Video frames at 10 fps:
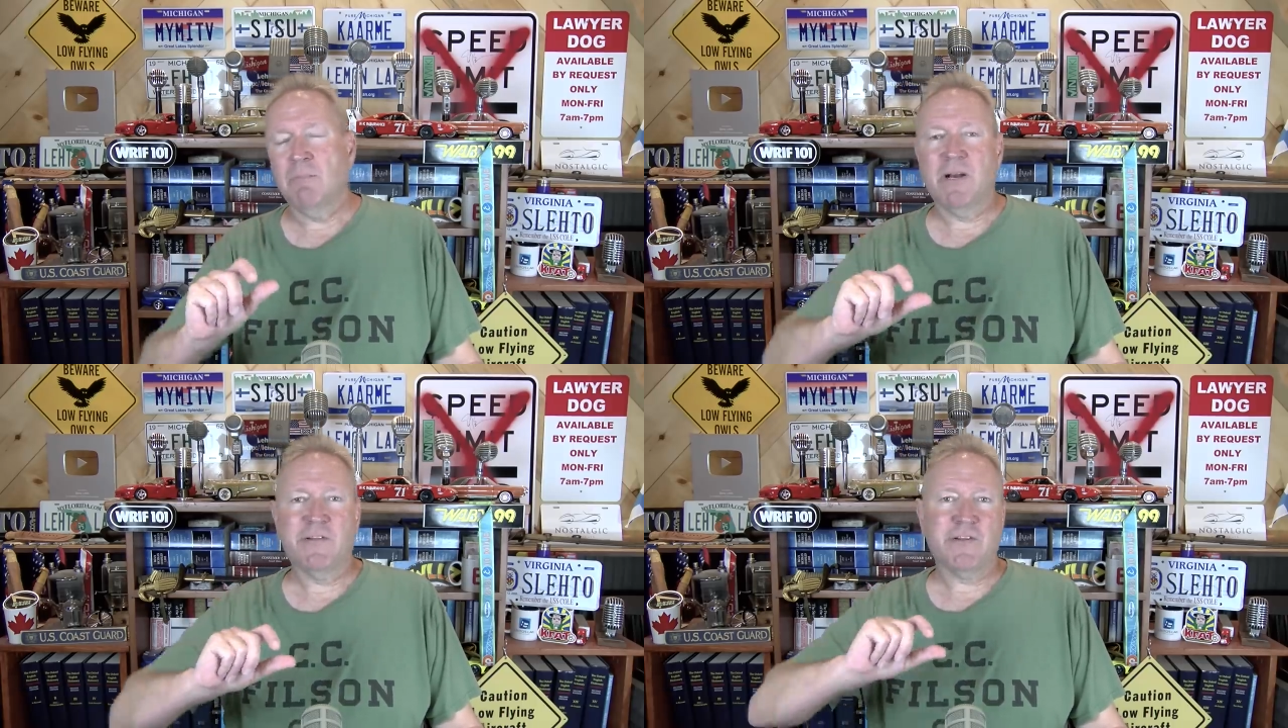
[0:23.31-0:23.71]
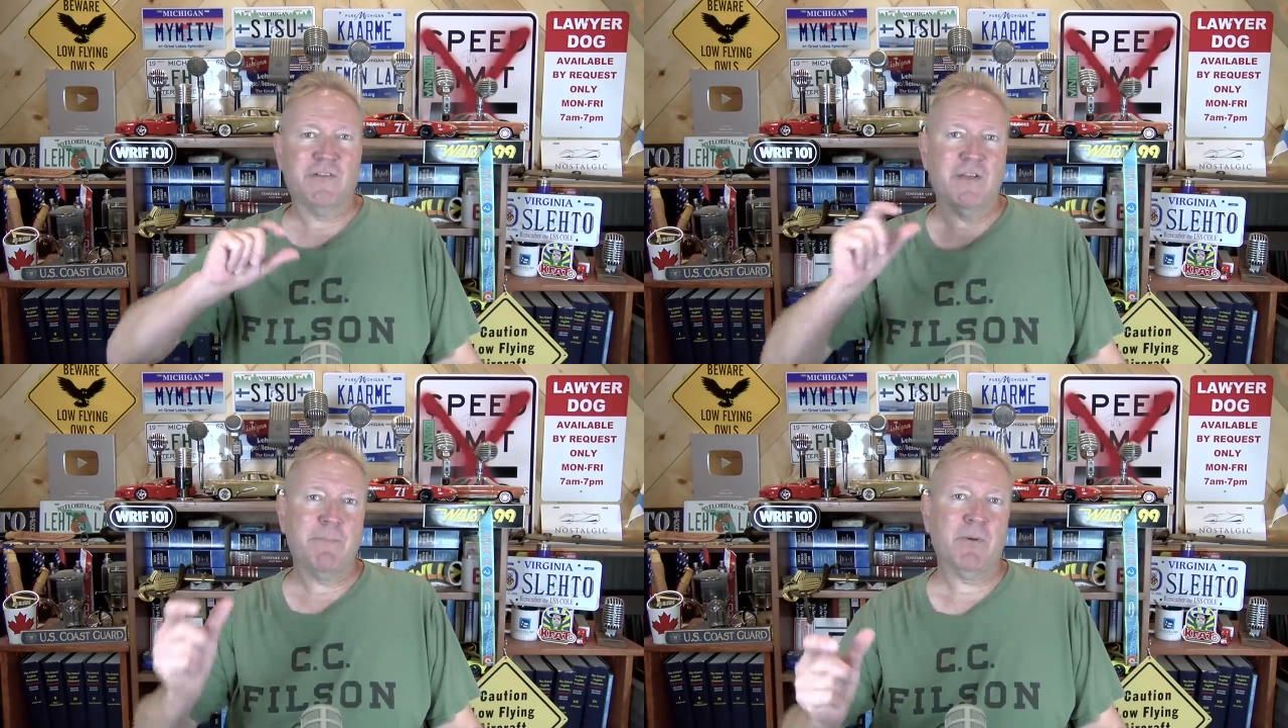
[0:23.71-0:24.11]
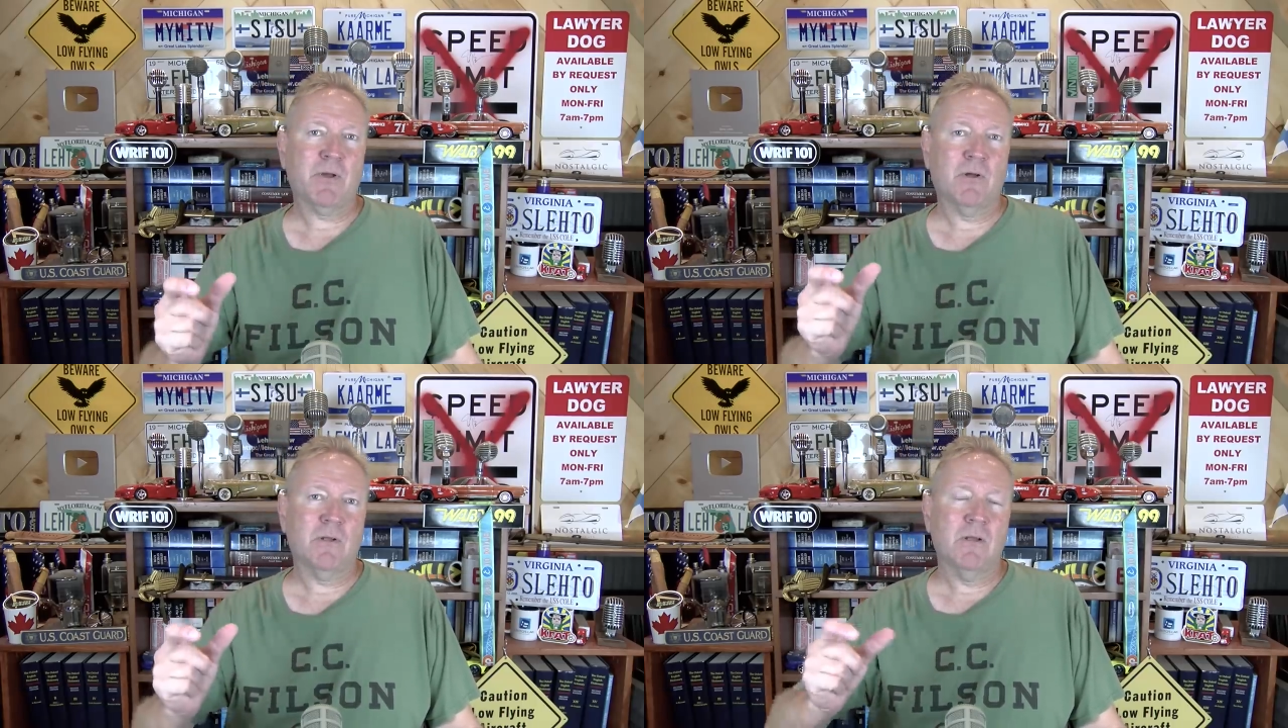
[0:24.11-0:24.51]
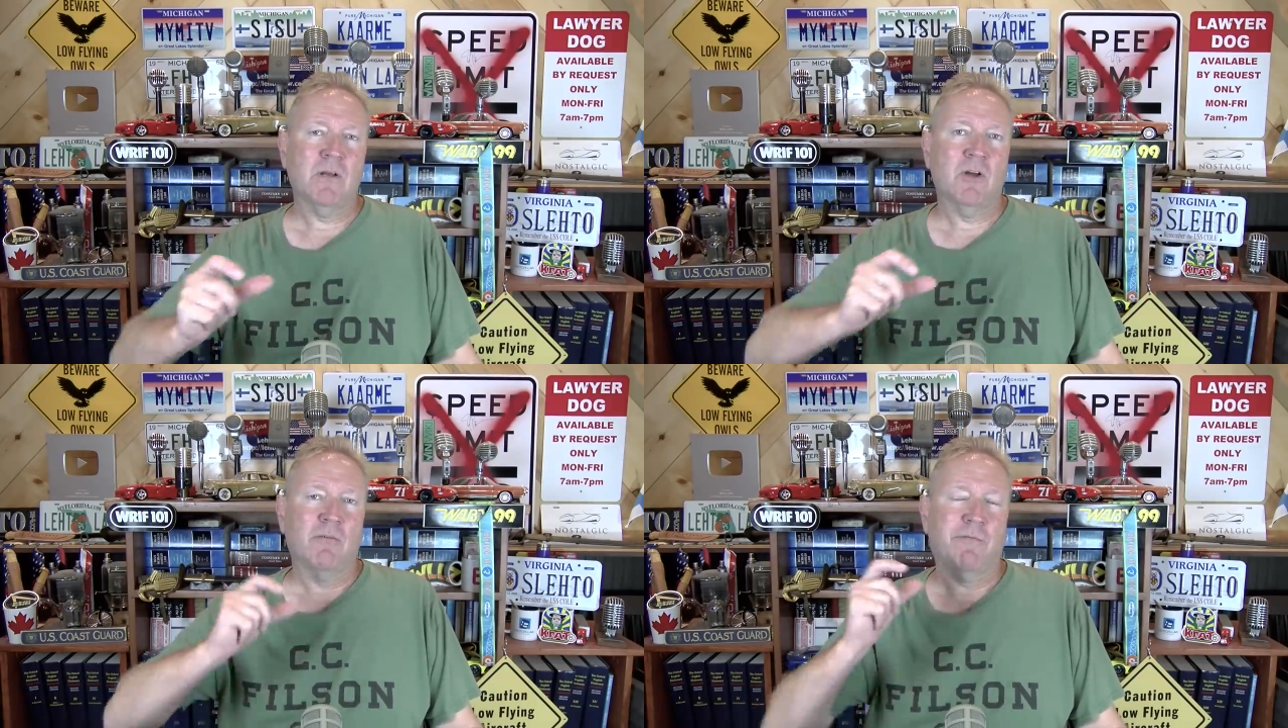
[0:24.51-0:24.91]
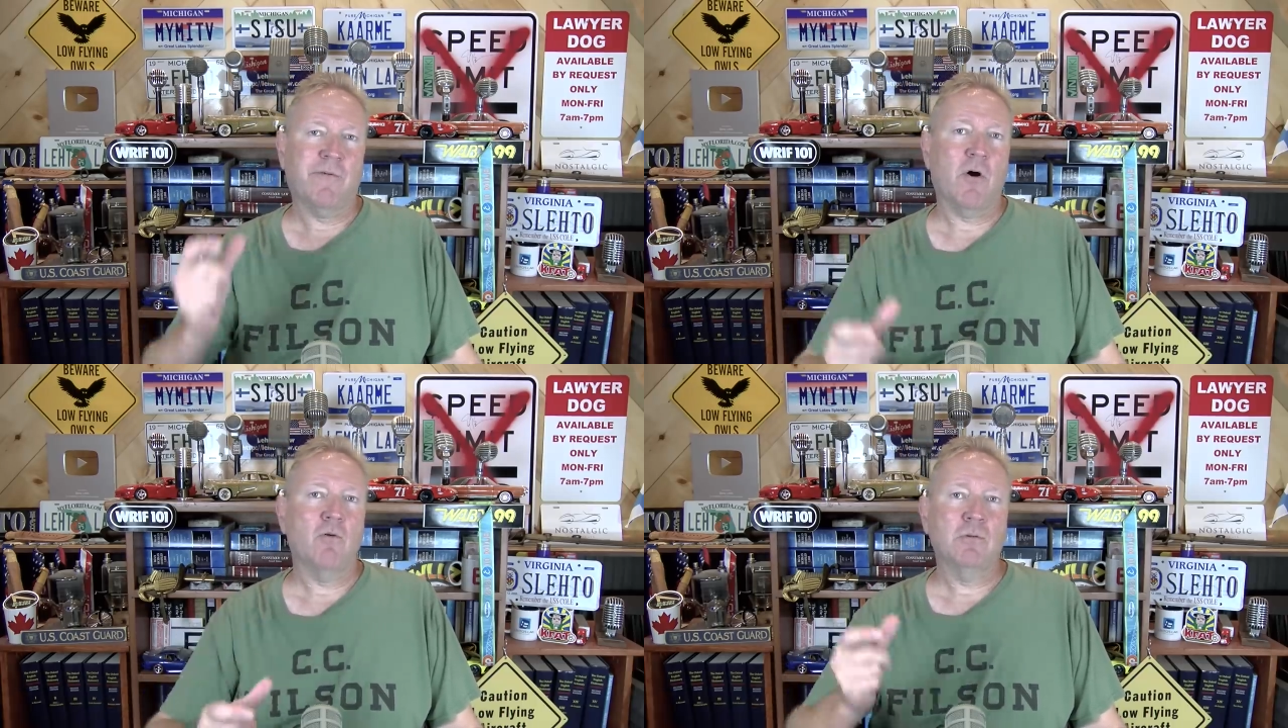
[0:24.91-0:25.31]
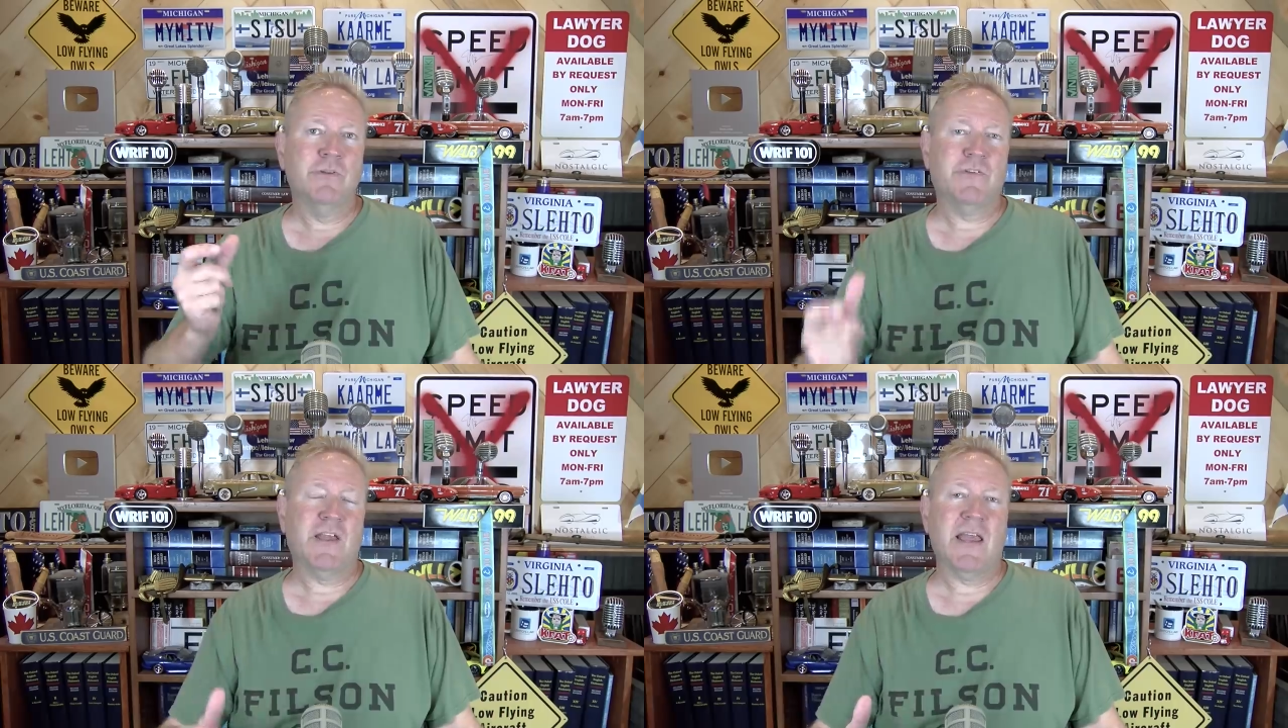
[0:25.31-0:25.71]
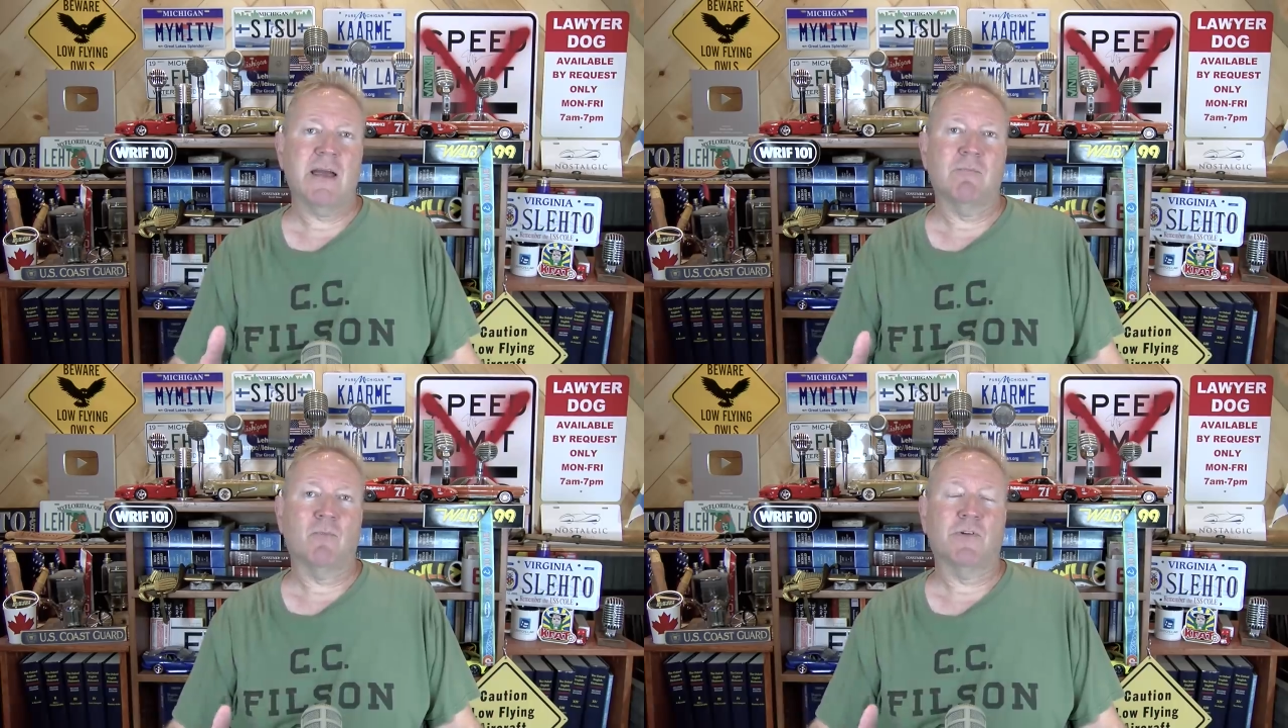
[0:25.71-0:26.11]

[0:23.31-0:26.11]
but it's a typical phone scam